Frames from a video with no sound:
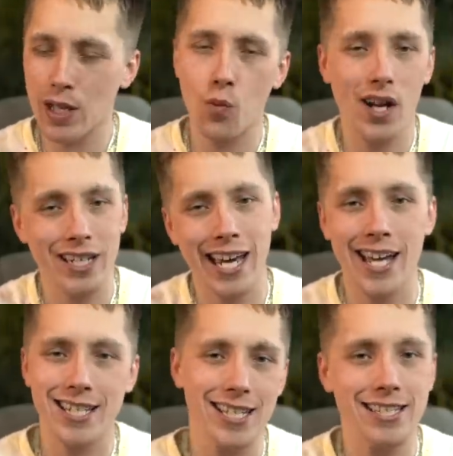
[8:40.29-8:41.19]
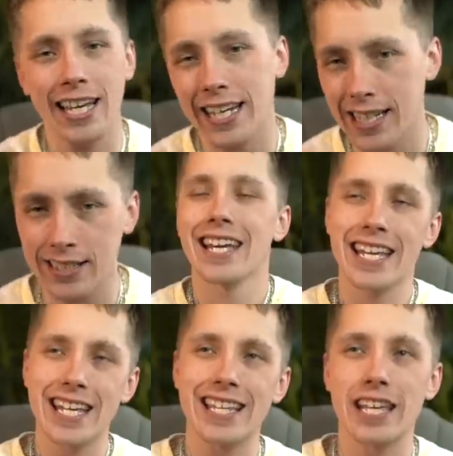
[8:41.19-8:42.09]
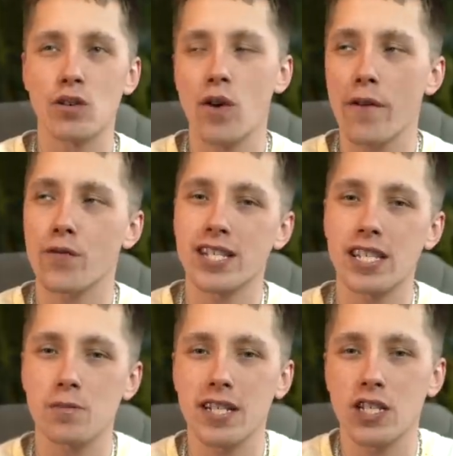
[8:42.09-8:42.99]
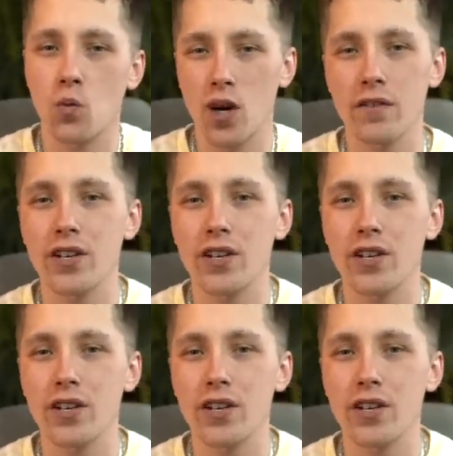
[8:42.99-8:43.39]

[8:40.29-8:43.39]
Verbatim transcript: that want to catch these hands? He then references me to one